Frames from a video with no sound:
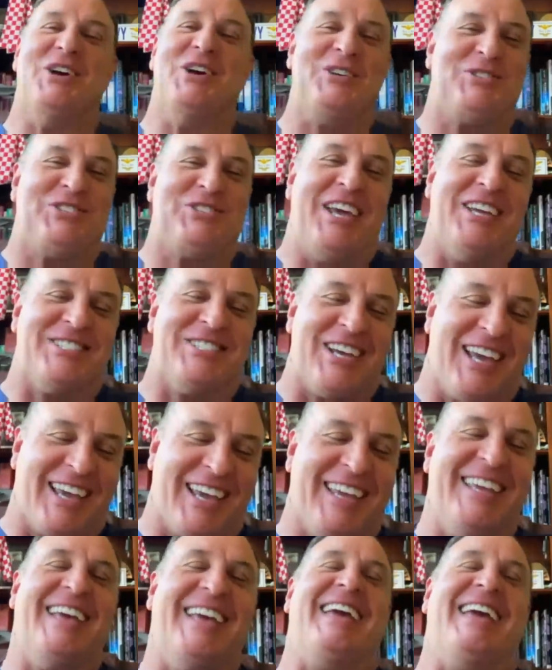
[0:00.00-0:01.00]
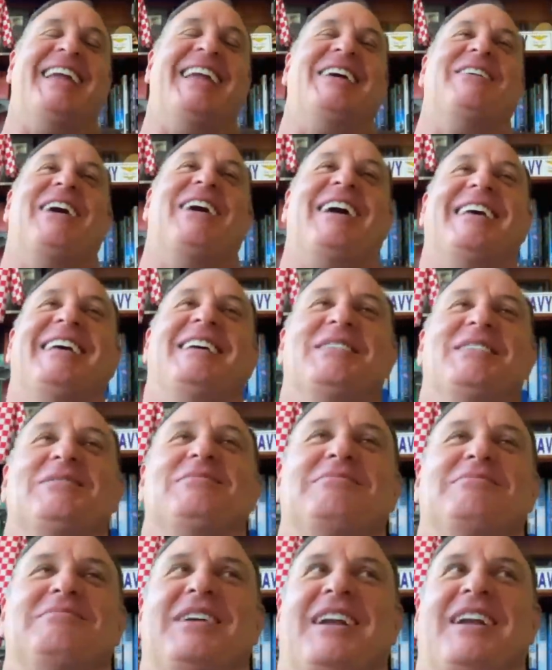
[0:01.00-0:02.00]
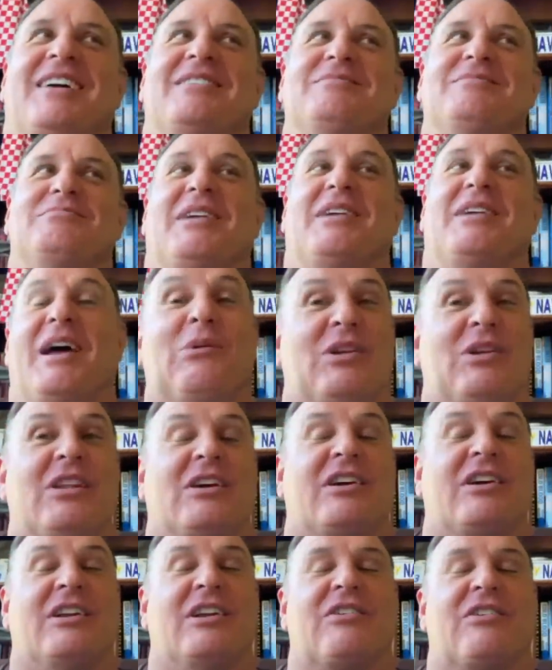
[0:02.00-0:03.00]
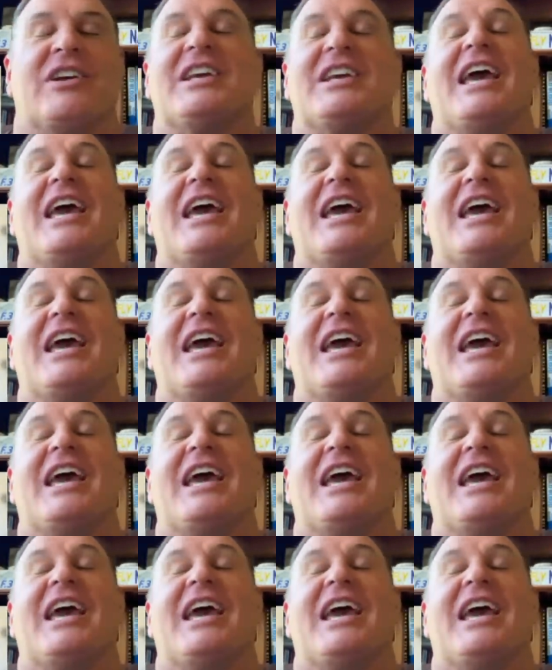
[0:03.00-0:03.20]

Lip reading: That's amazing. Anyway, you know. But I would look good in a dress.